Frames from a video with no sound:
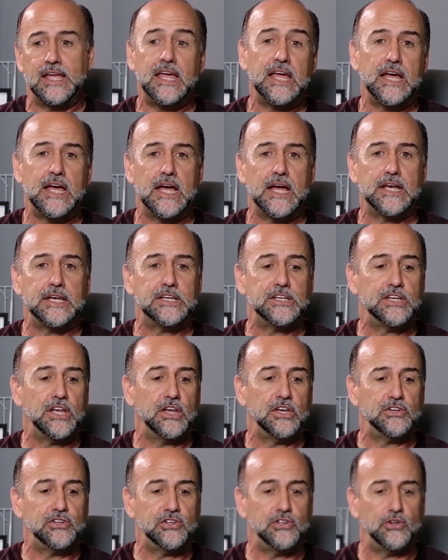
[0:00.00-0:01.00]
kid
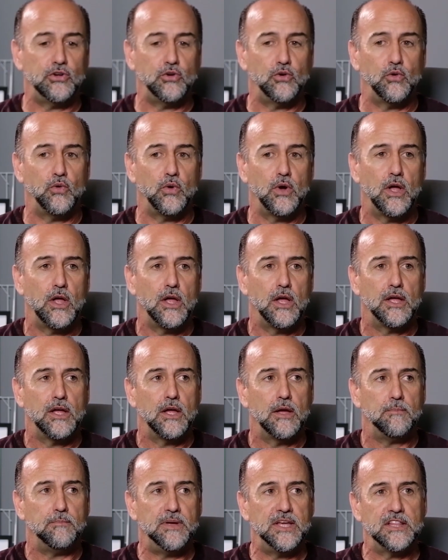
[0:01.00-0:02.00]
to
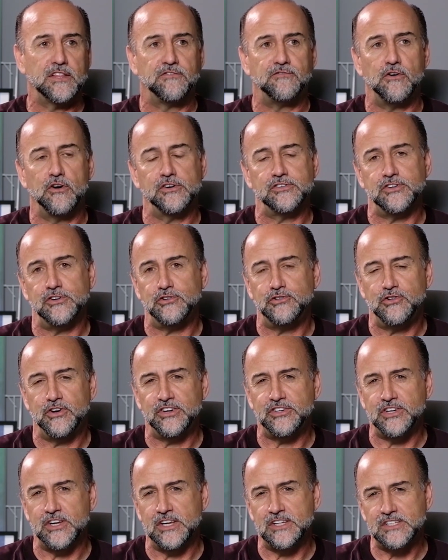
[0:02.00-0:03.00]
being the first
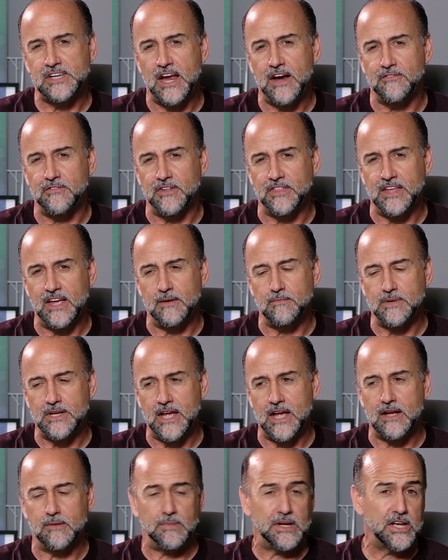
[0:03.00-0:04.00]
nutritionist ever in the
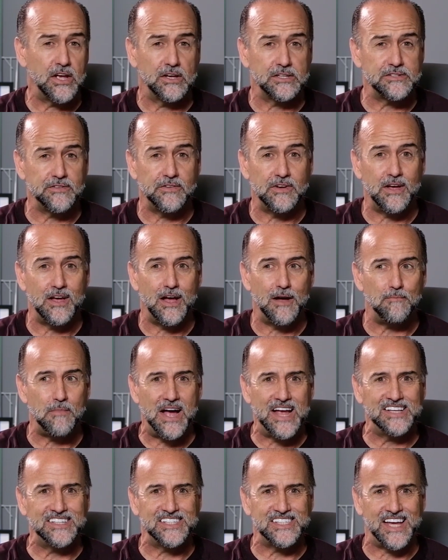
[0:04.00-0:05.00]
NBA because of a, a
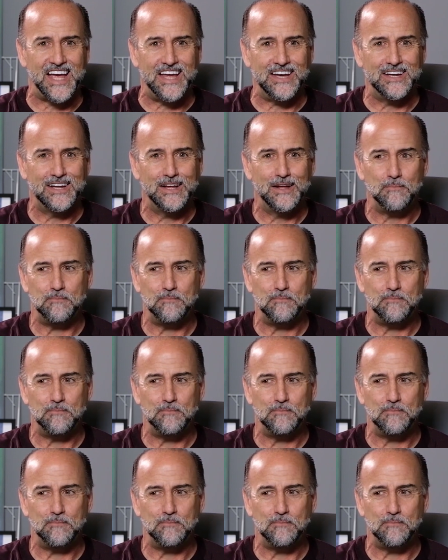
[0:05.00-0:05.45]
mindset,